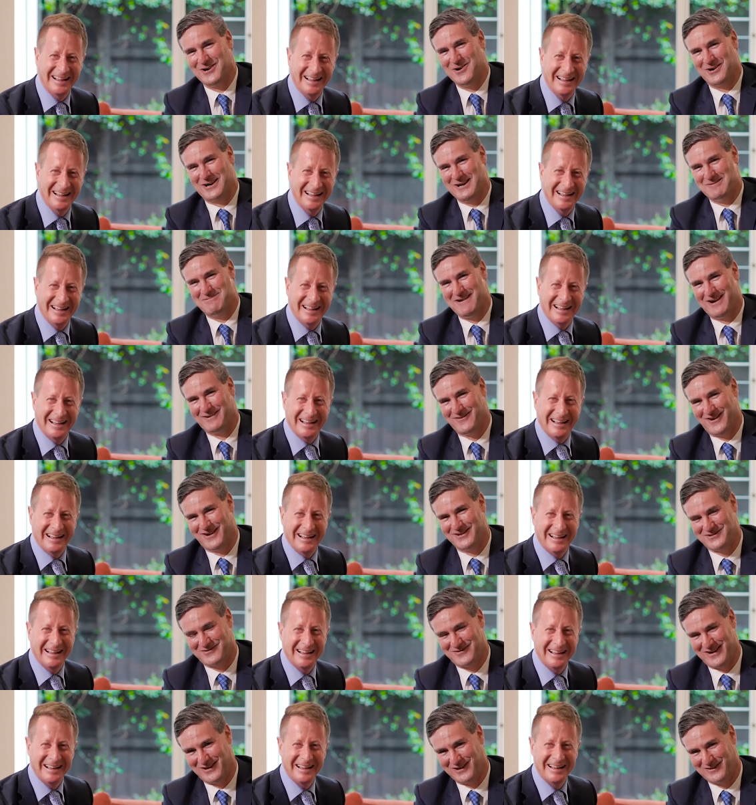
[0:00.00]
Speaker 1: talking about
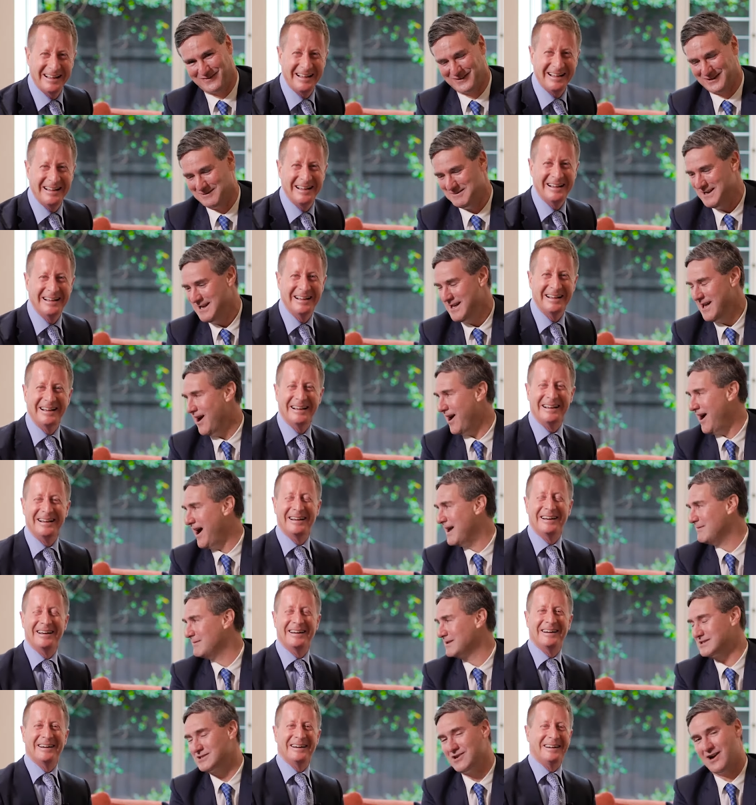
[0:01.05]
Rose Craddock, Phil.
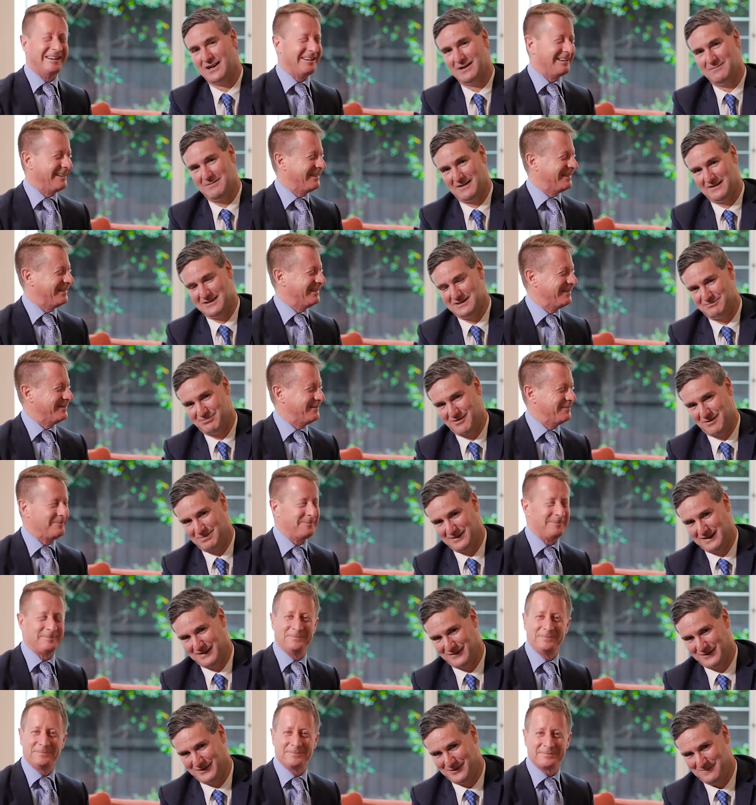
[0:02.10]
I am excited about this
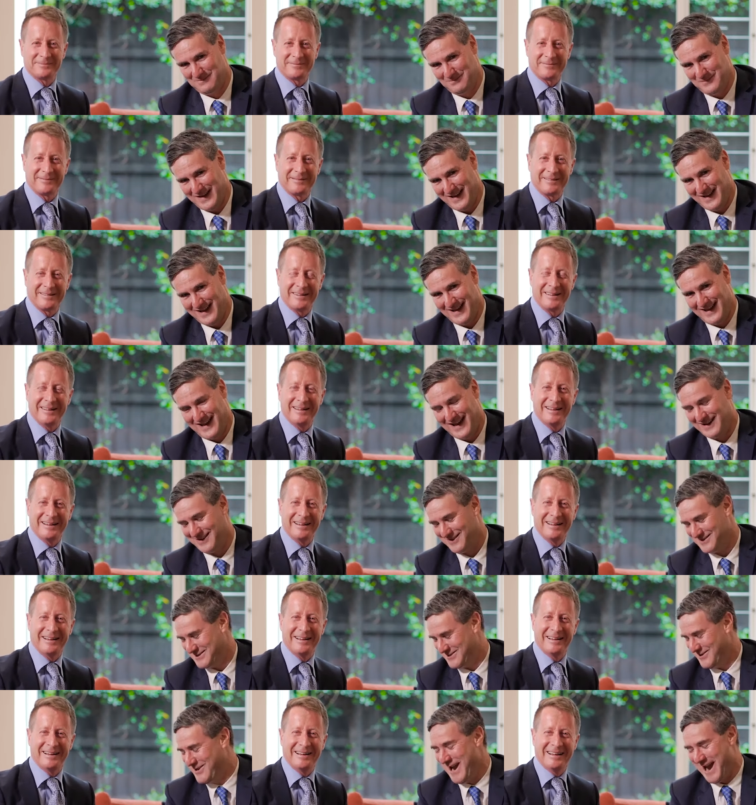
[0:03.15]
property, Phil and
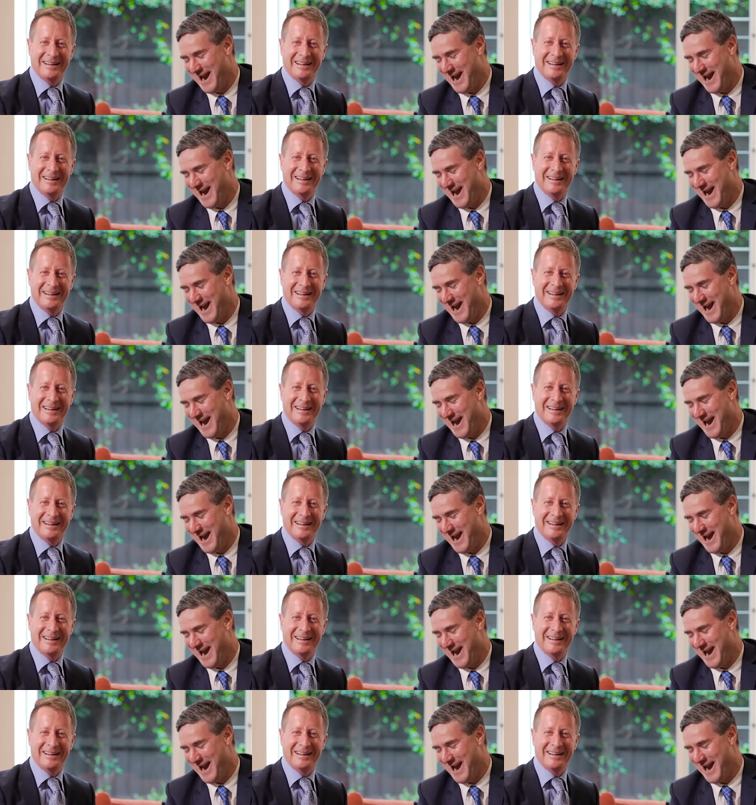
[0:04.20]
I still